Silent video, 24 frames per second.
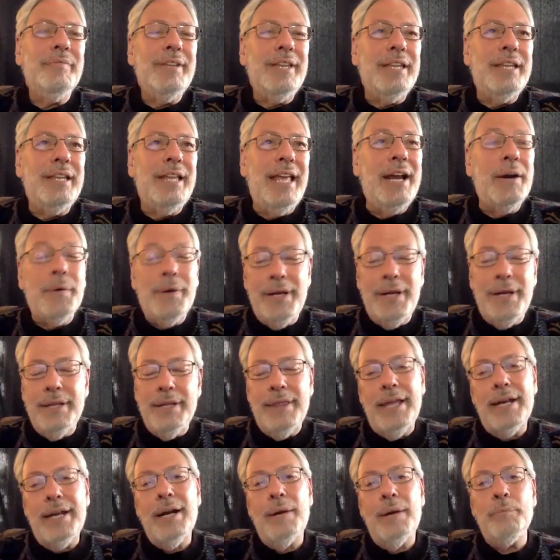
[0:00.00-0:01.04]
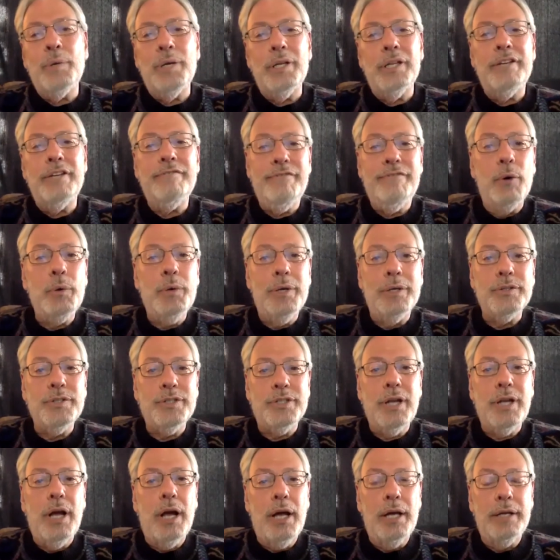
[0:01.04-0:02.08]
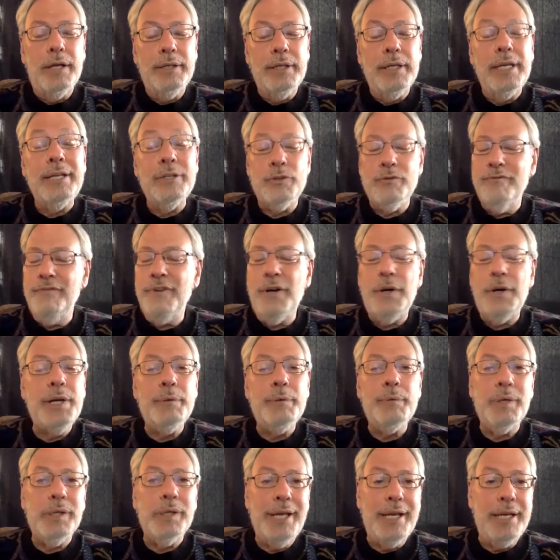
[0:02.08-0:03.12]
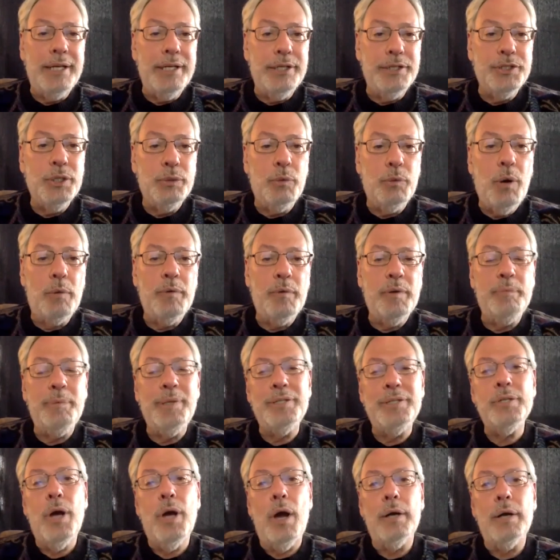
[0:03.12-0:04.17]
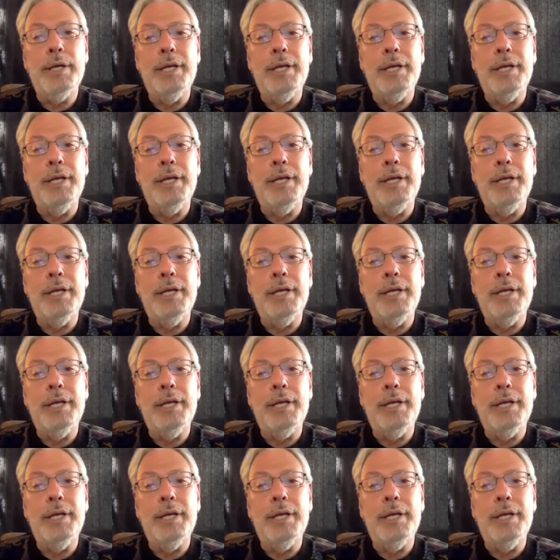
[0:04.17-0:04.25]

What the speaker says: area that I'm really focused on is very related to what we've been talking